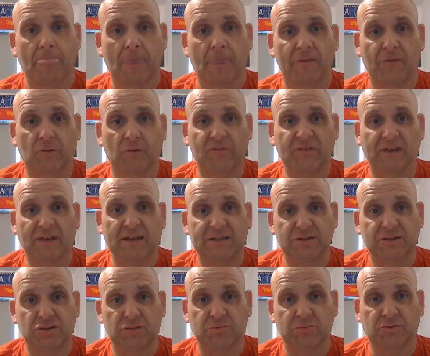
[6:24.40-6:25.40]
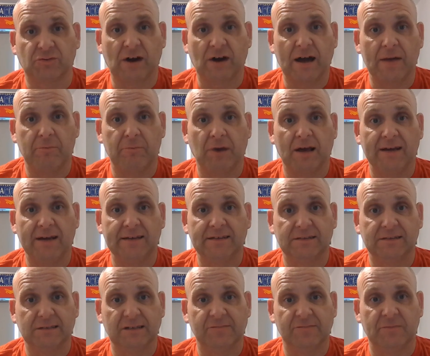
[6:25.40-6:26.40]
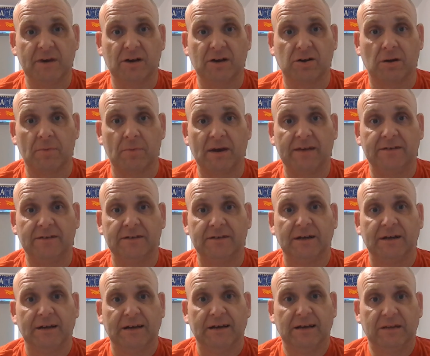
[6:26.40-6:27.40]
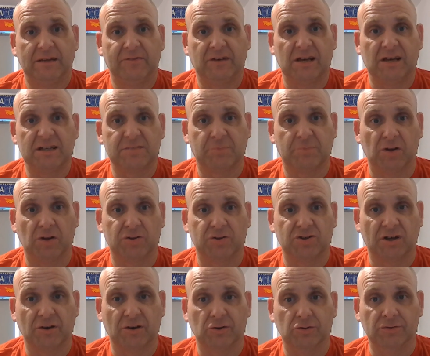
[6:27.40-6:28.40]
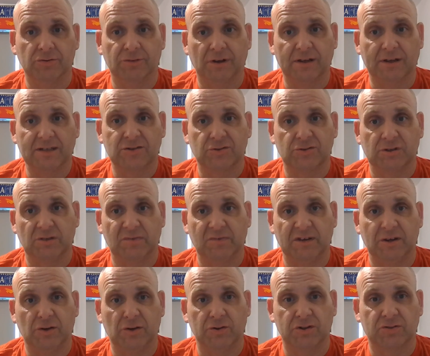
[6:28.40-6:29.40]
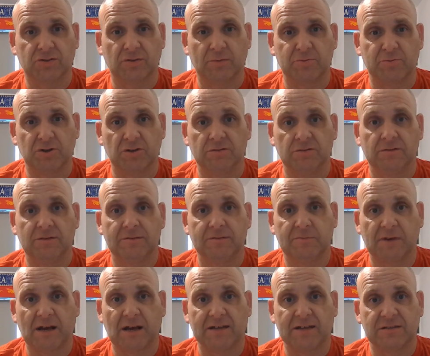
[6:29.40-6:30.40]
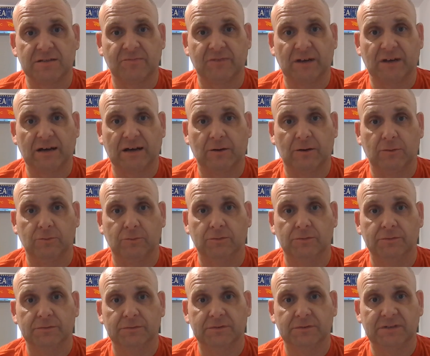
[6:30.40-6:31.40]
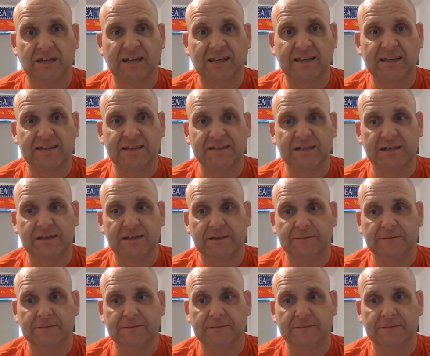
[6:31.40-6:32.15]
Don't forget to subscribe, like, and leave me a comment. If you'd like to support the channel, links are in the video description. But that's it for now. Take it easy.